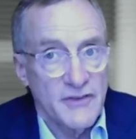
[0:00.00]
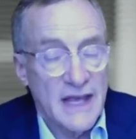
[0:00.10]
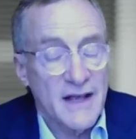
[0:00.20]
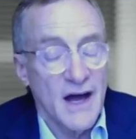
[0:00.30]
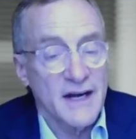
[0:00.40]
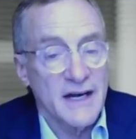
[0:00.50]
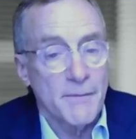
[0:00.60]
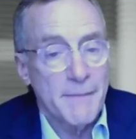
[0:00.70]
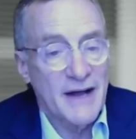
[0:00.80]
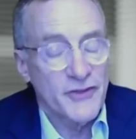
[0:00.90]
take on
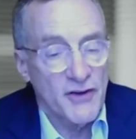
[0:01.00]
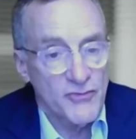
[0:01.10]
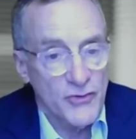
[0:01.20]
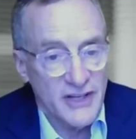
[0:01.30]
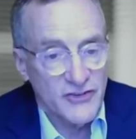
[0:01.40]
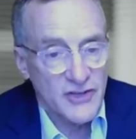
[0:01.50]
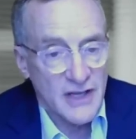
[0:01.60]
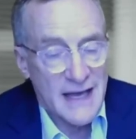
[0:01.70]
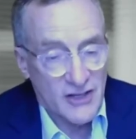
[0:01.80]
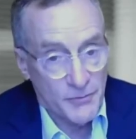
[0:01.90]
an amount of
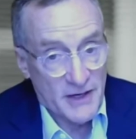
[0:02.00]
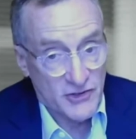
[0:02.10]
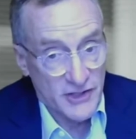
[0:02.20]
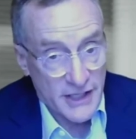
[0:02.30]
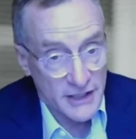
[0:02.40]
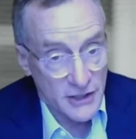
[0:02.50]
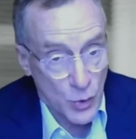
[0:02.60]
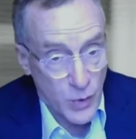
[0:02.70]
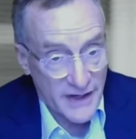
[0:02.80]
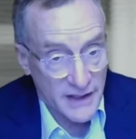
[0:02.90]
risk and especially
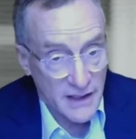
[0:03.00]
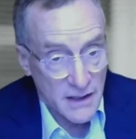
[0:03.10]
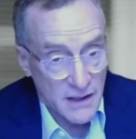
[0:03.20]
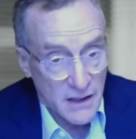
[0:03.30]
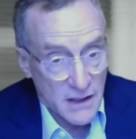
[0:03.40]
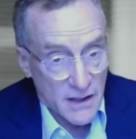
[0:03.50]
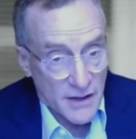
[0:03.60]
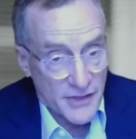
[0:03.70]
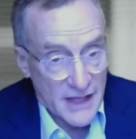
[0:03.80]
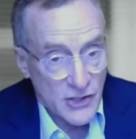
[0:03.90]
illiquidity
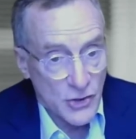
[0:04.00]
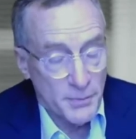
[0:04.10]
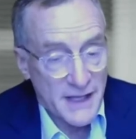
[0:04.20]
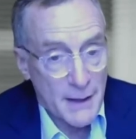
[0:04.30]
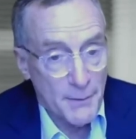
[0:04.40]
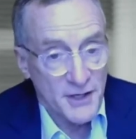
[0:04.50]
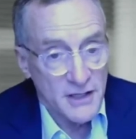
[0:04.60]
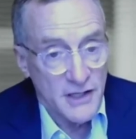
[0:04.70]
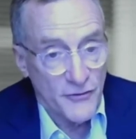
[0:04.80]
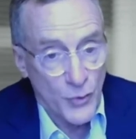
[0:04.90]
that you'll be able
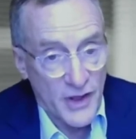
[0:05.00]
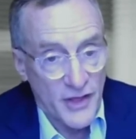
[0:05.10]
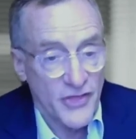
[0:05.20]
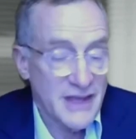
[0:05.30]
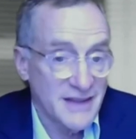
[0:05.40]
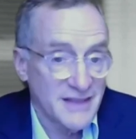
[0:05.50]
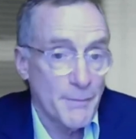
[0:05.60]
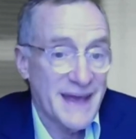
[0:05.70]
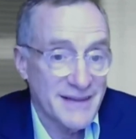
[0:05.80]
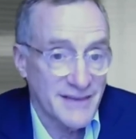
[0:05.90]
to live with in
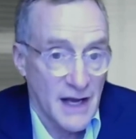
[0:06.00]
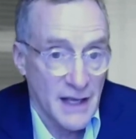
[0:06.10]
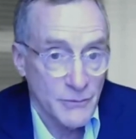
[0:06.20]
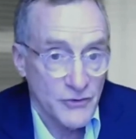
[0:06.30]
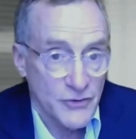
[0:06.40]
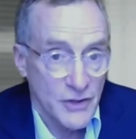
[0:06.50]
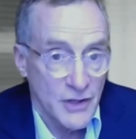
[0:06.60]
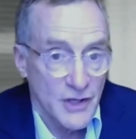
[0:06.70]
the bad times.